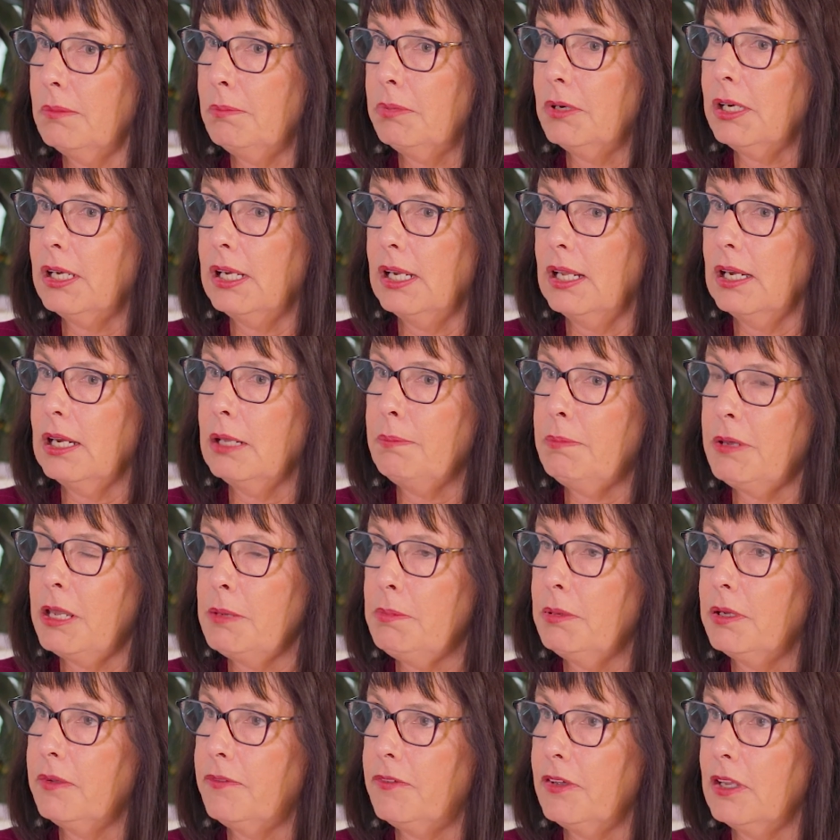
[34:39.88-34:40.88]
clearly
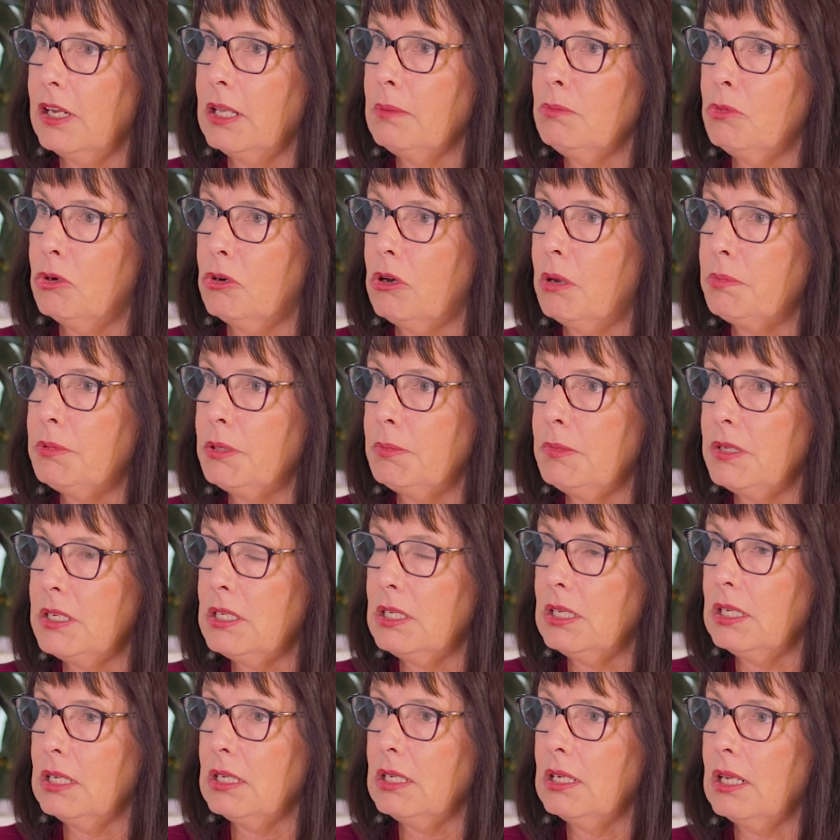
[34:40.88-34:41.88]
people are feeling more
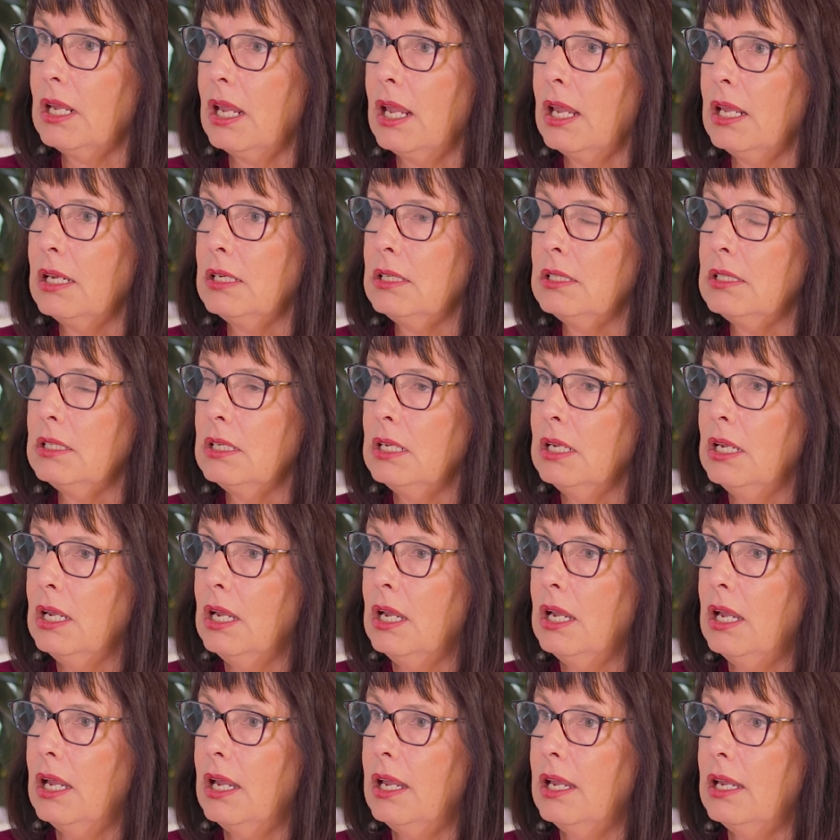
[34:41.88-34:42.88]
optimistic, and
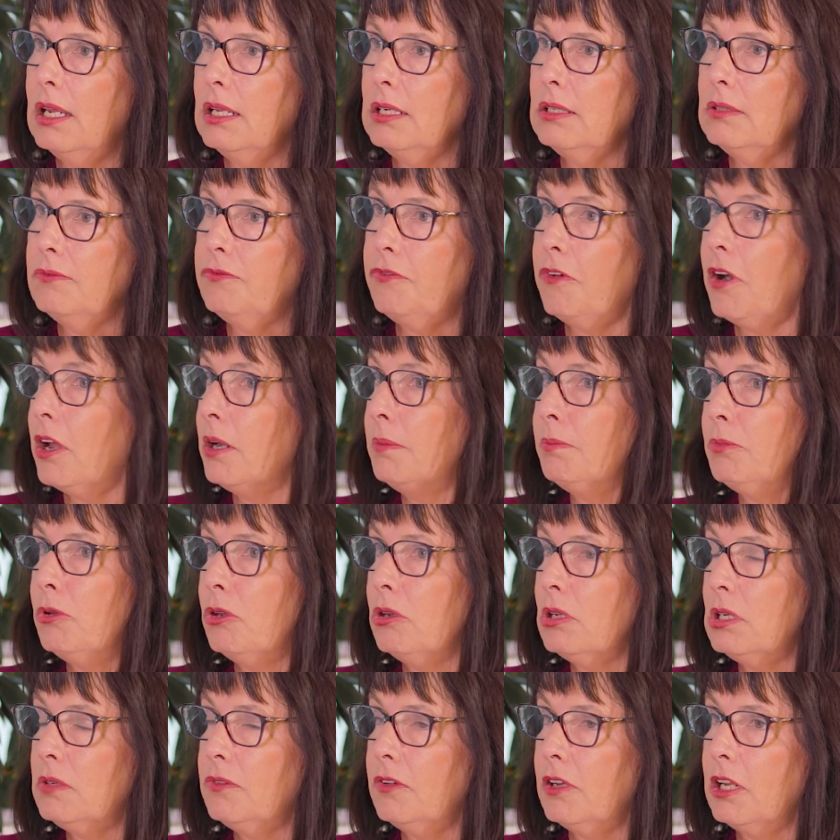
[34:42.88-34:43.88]

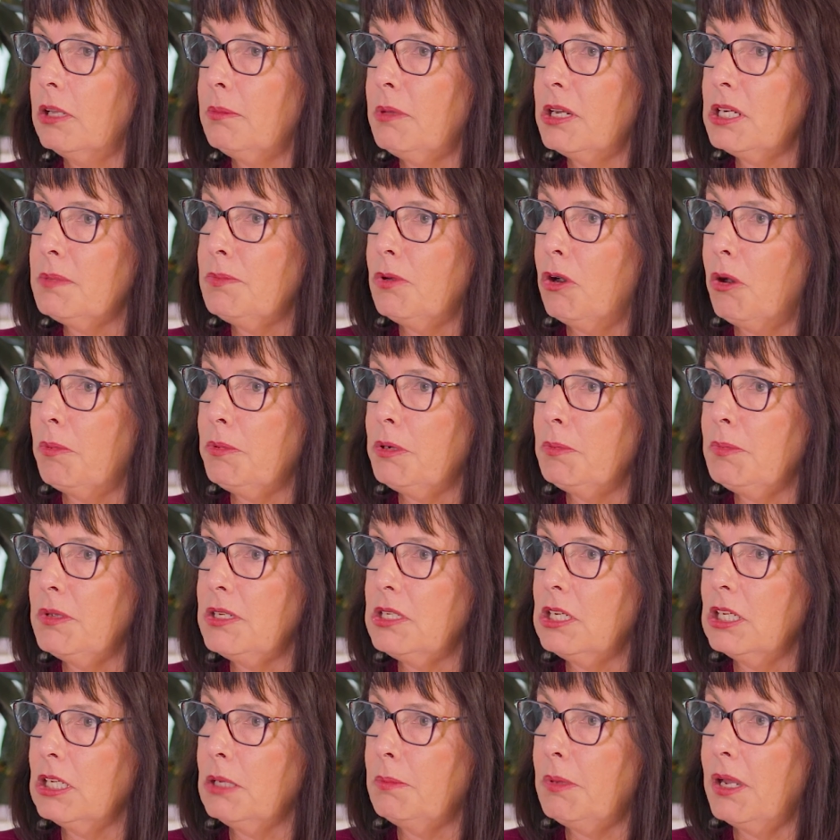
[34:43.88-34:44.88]
Frydenberg is feeling much more
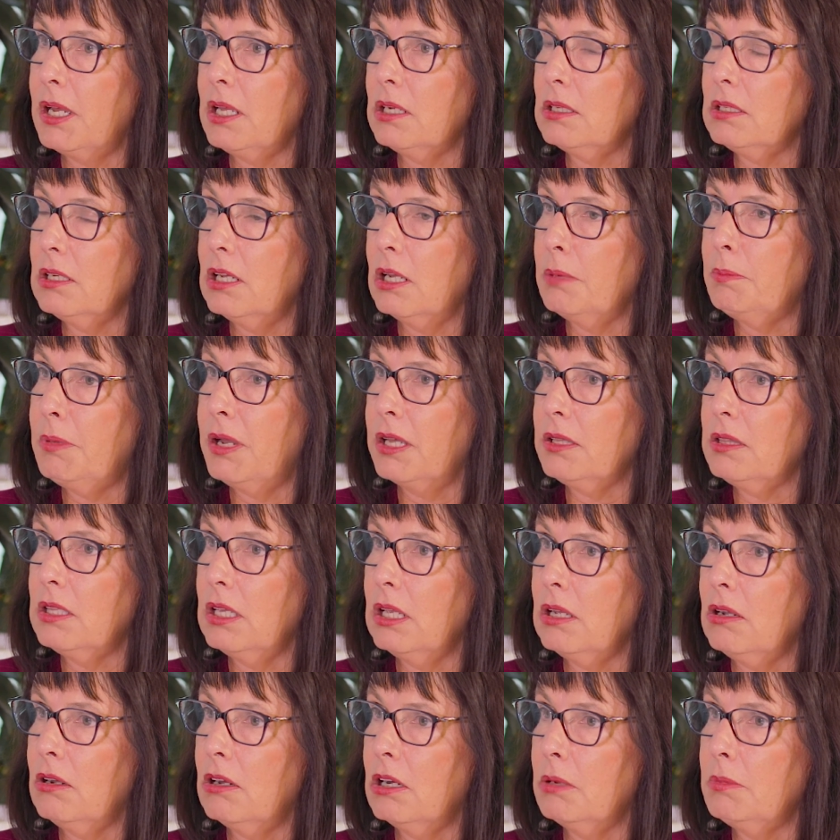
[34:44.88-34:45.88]
optimistic about the
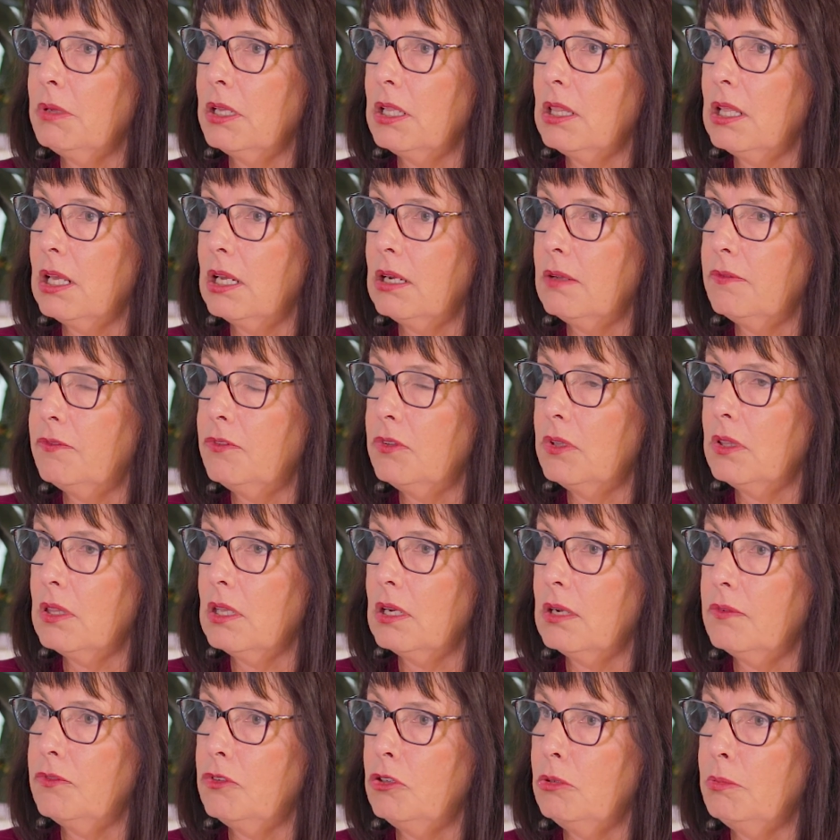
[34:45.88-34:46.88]
economy than
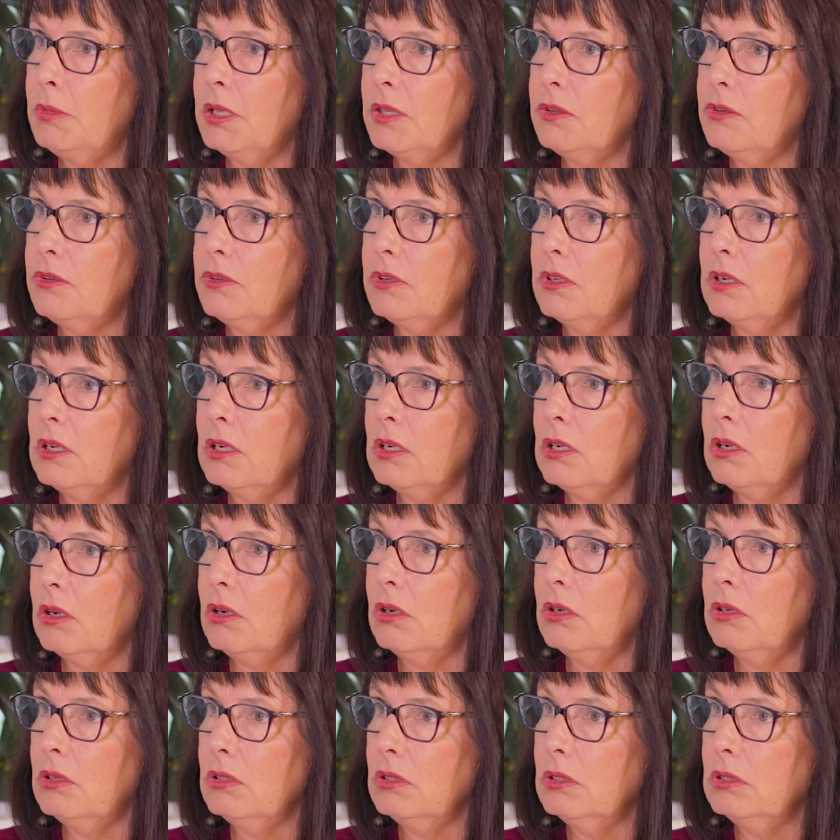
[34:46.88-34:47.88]
a few months
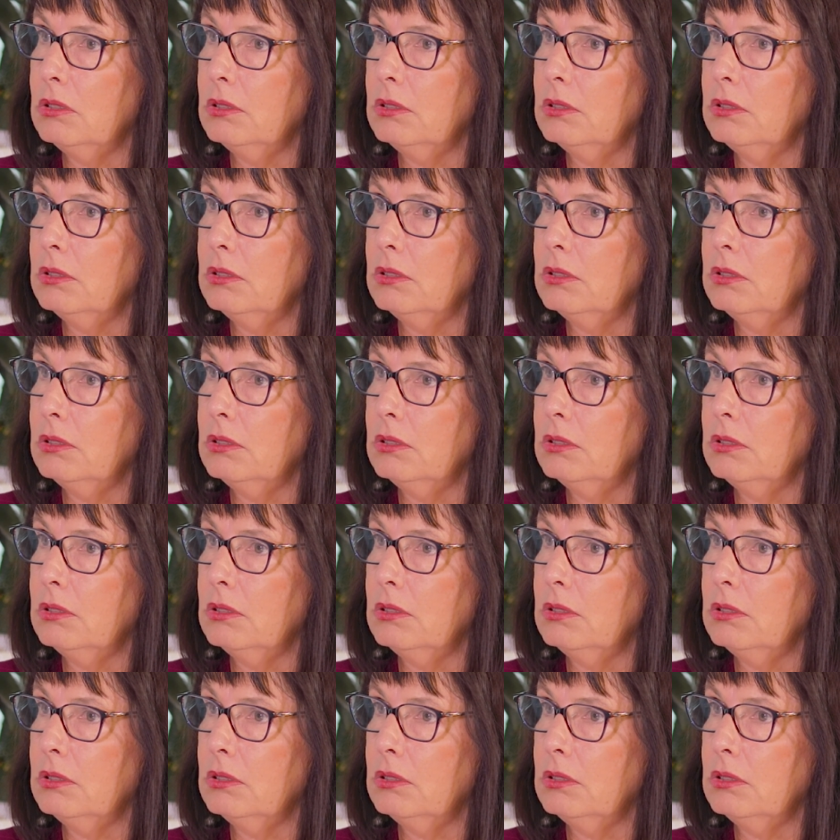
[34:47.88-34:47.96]
ago.